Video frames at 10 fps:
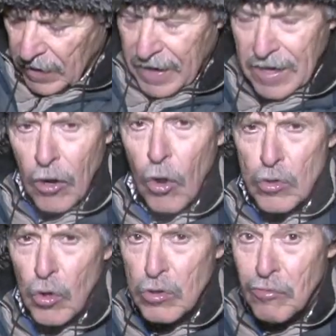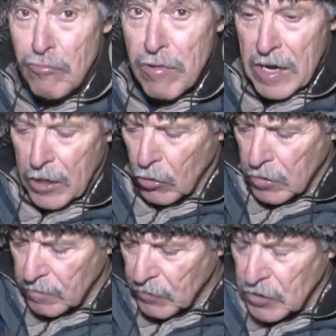and hot dogs are really good
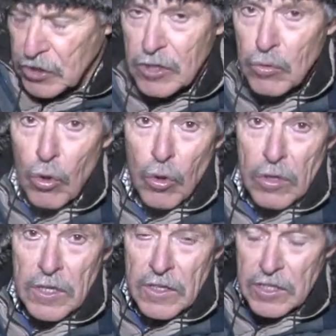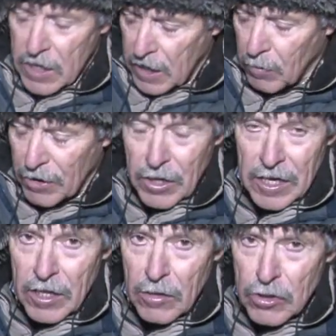because they're sort of cooked in the tin anyway, you can
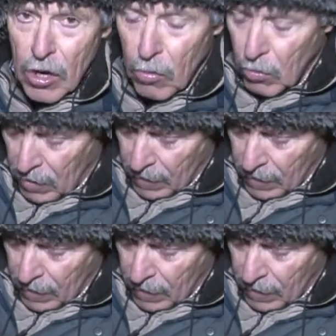eat those cold.